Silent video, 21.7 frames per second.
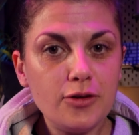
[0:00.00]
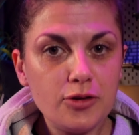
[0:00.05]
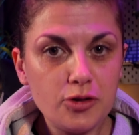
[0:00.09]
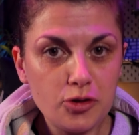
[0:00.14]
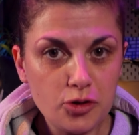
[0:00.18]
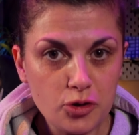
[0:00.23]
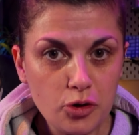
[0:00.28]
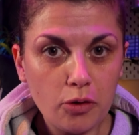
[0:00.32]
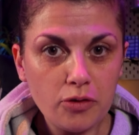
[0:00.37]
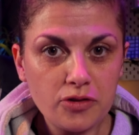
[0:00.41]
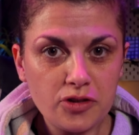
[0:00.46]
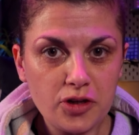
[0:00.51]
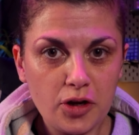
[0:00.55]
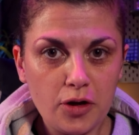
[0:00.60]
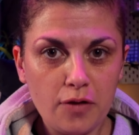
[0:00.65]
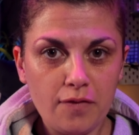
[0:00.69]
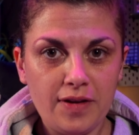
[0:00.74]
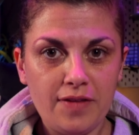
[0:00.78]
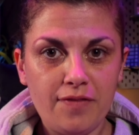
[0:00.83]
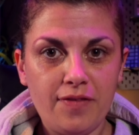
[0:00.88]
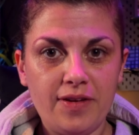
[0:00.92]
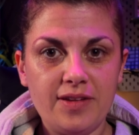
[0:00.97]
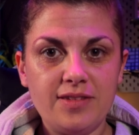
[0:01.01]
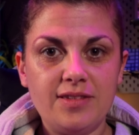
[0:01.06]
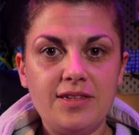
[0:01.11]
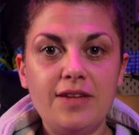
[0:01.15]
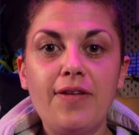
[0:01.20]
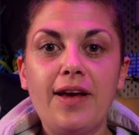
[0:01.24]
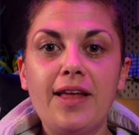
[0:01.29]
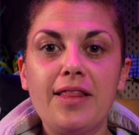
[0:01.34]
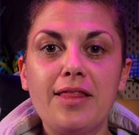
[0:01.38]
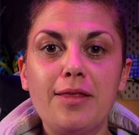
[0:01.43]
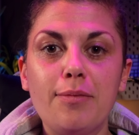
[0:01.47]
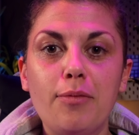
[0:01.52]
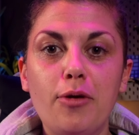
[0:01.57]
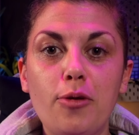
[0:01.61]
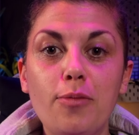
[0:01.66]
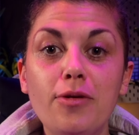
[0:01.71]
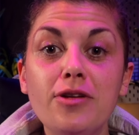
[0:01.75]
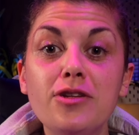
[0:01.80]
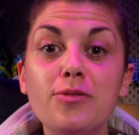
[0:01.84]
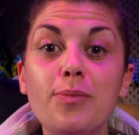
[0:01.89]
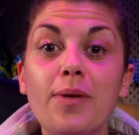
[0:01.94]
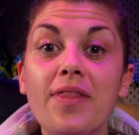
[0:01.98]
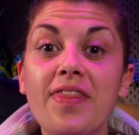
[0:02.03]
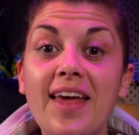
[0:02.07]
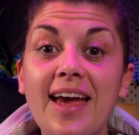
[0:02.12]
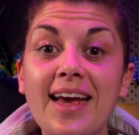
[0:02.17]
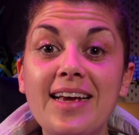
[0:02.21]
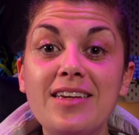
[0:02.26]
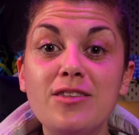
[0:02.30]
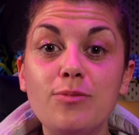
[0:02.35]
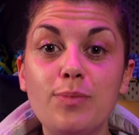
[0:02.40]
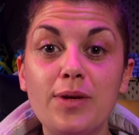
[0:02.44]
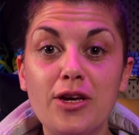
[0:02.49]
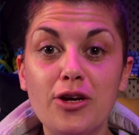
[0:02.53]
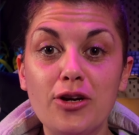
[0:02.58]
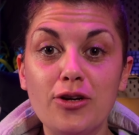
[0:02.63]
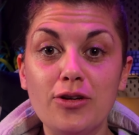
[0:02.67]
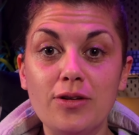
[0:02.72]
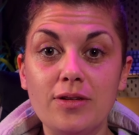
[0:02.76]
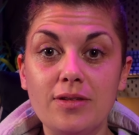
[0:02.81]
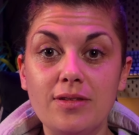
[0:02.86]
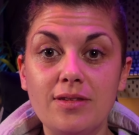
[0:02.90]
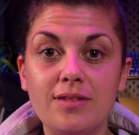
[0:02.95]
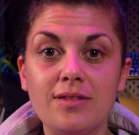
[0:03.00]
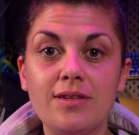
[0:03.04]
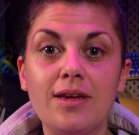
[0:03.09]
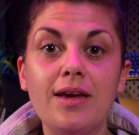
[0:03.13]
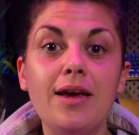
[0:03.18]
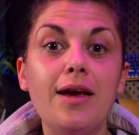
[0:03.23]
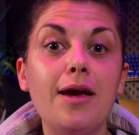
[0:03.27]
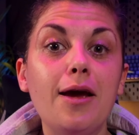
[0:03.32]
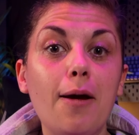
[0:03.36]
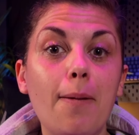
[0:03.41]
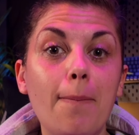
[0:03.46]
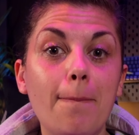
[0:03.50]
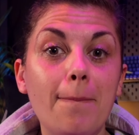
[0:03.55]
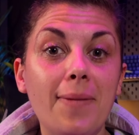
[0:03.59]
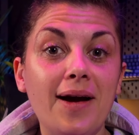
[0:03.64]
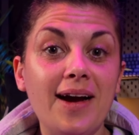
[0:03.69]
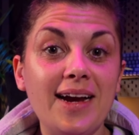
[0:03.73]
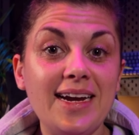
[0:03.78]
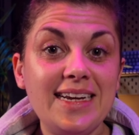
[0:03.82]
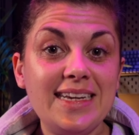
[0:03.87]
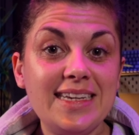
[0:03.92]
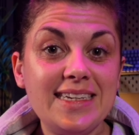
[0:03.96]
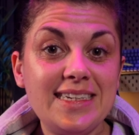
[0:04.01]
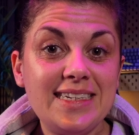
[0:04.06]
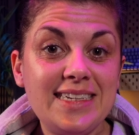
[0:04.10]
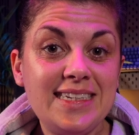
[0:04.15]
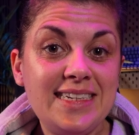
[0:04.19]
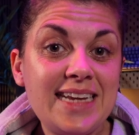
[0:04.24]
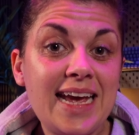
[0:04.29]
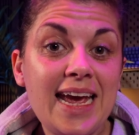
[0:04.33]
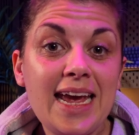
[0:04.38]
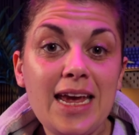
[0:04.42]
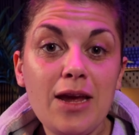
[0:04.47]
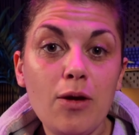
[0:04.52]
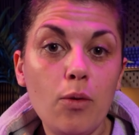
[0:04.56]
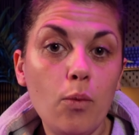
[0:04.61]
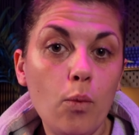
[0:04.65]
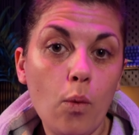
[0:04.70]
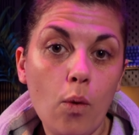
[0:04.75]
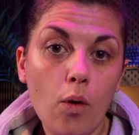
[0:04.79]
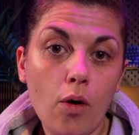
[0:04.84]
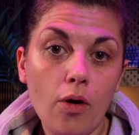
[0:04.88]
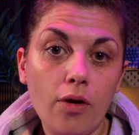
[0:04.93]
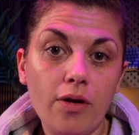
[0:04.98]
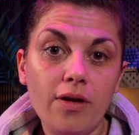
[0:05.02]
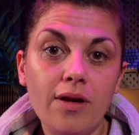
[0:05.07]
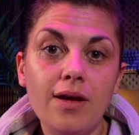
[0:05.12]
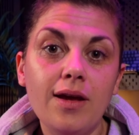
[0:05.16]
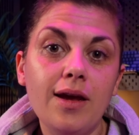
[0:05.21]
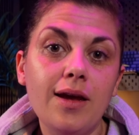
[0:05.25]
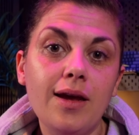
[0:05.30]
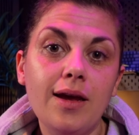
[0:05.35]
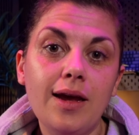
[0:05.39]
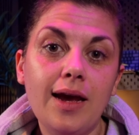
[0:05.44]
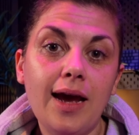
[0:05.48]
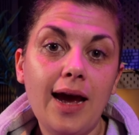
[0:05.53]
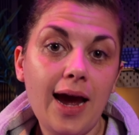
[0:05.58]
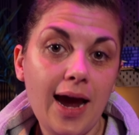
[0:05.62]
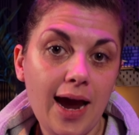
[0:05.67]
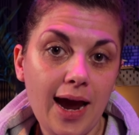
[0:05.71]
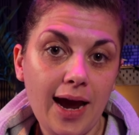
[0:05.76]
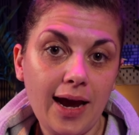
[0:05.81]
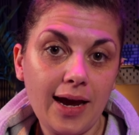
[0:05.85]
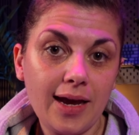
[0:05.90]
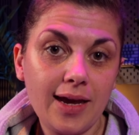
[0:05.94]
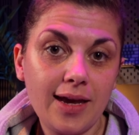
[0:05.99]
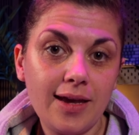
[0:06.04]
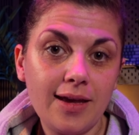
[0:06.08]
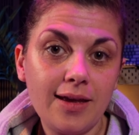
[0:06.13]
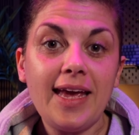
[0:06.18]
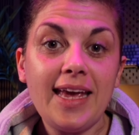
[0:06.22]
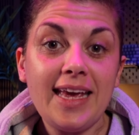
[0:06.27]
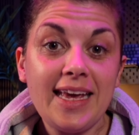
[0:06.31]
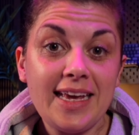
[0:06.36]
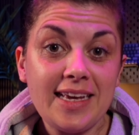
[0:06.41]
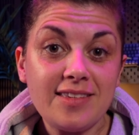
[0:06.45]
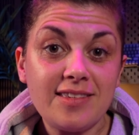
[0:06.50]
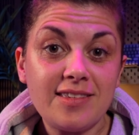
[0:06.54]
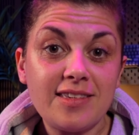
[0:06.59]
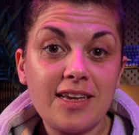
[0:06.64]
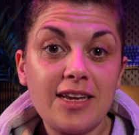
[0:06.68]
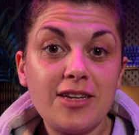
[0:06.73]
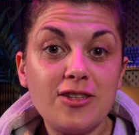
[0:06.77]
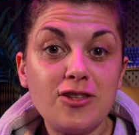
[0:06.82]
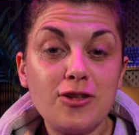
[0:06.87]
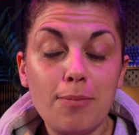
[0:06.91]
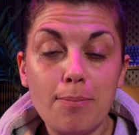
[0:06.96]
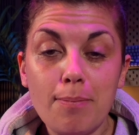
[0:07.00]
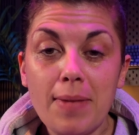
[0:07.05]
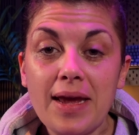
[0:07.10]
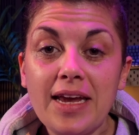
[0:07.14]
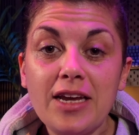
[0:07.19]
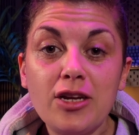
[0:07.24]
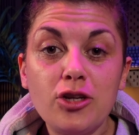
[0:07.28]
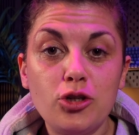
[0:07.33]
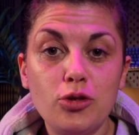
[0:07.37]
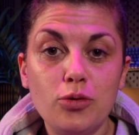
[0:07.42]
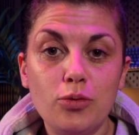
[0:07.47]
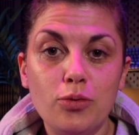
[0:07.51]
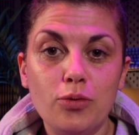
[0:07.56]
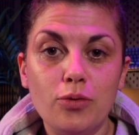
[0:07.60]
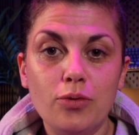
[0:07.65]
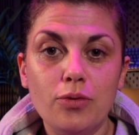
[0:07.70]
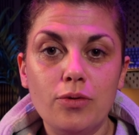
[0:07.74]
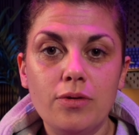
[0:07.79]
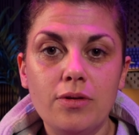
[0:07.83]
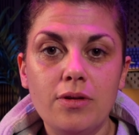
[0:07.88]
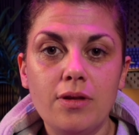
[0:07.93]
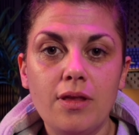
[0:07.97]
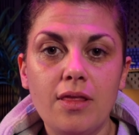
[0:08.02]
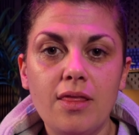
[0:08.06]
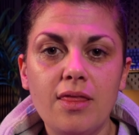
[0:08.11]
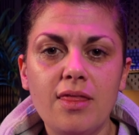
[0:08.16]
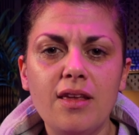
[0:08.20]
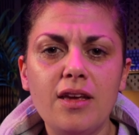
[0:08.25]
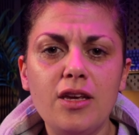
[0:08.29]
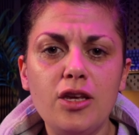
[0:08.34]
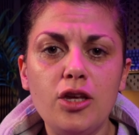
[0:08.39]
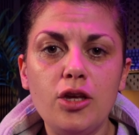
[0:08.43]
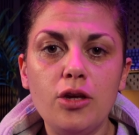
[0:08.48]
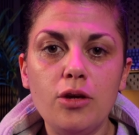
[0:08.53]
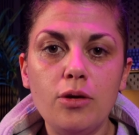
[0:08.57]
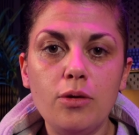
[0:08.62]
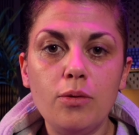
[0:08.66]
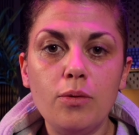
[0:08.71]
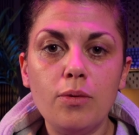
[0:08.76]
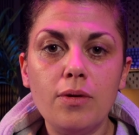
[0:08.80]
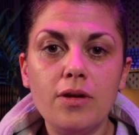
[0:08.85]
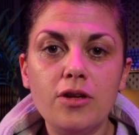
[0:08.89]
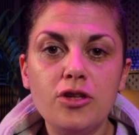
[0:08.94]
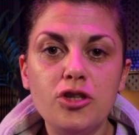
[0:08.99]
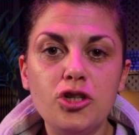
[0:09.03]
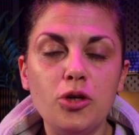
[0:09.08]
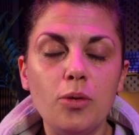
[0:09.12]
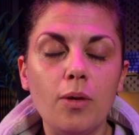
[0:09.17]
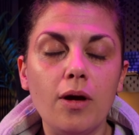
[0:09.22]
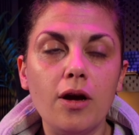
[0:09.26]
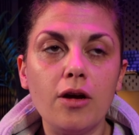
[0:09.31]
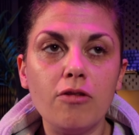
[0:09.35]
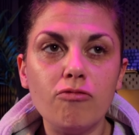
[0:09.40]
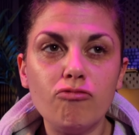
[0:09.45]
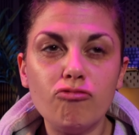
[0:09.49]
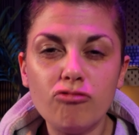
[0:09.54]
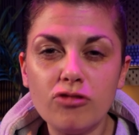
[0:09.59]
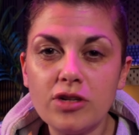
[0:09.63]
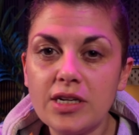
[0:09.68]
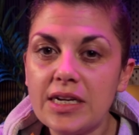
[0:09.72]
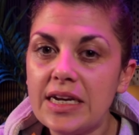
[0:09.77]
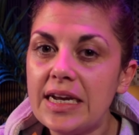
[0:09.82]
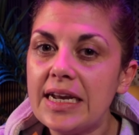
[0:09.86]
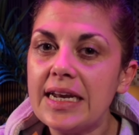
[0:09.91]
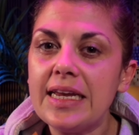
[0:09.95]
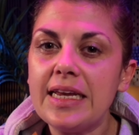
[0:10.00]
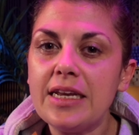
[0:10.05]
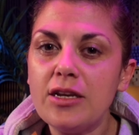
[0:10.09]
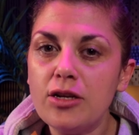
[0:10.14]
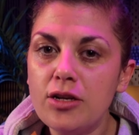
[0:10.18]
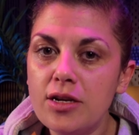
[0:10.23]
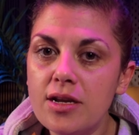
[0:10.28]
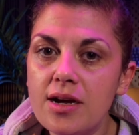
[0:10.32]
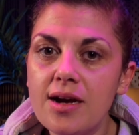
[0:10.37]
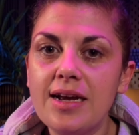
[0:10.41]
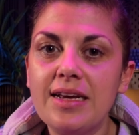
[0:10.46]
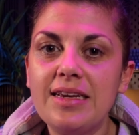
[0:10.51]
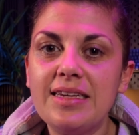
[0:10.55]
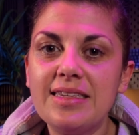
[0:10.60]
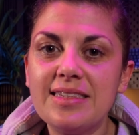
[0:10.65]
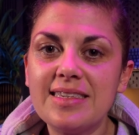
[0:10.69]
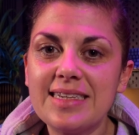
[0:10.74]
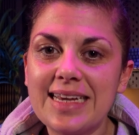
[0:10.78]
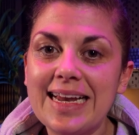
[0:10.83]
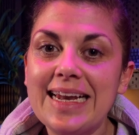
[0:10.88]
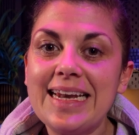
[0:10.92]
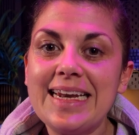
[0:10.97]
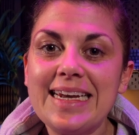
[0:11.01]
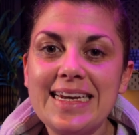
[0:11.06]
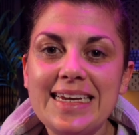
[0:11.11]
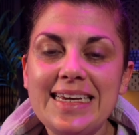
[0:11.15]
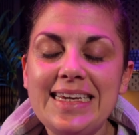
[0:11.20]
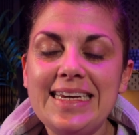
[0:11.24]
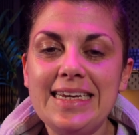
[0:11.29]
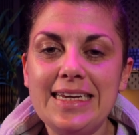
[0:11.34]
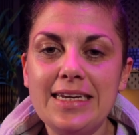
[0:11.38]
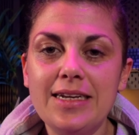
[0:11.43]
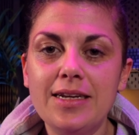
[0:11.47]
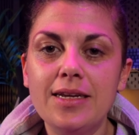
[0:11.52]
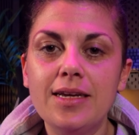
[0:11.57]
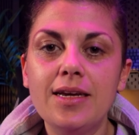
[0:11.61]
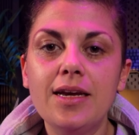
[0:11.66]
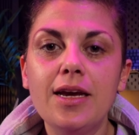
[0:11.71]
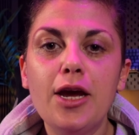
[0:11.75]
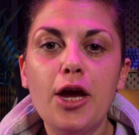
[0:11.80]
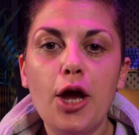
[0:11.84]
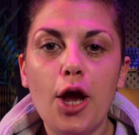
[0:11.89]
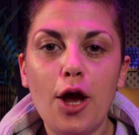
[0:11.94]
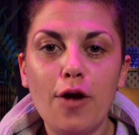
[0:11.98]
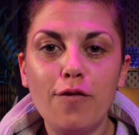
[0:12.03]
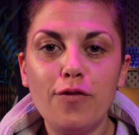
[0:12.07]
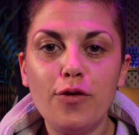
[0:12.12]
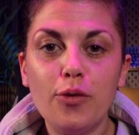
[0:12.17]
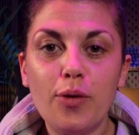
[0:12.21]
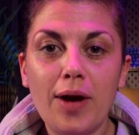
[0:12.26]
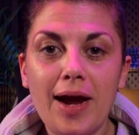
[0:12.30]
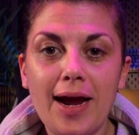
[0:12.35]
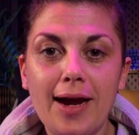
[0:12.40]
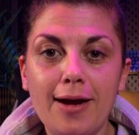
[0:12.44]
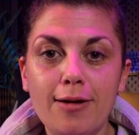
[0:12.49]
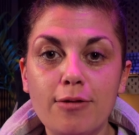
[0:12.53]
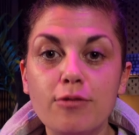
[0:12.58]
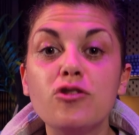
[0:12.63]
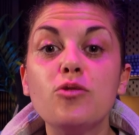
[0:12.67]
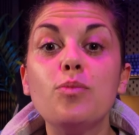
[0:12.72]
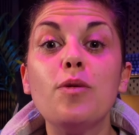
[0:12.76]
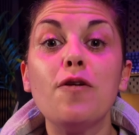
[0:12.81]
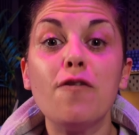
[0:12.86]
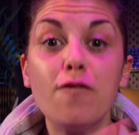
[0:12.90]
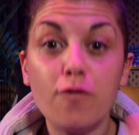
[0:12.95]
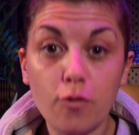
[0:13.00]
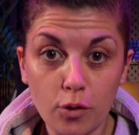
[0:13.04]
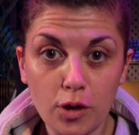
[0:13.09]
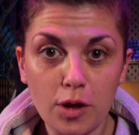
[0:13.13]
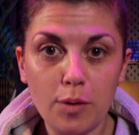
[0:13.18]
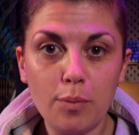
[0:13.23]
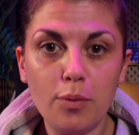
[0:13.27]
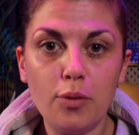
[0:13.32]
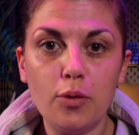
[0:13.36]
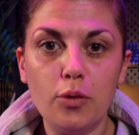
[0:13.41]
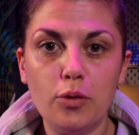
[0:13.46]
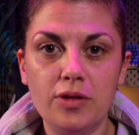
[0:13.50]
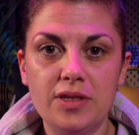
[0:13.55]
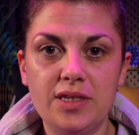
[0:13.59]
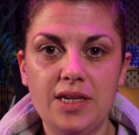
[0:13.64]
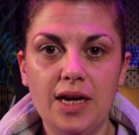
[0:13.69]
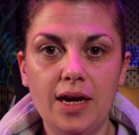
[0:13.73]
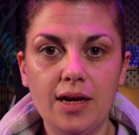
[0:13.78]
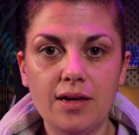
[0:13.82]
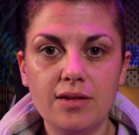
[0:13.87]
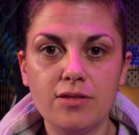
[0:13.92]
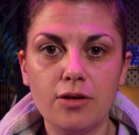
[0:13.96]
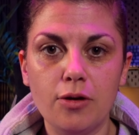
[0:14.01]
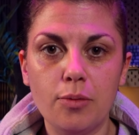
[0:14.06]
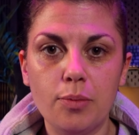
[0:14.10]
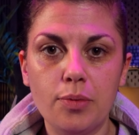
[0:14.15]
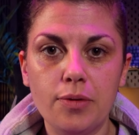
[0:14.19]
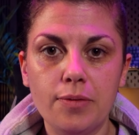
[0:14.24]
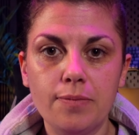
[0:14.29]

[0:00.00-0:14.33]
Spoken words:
not overly festive at the moment, but that is because my day one hack is to make sure that you do a really nice clean of your house before you put all the decks up.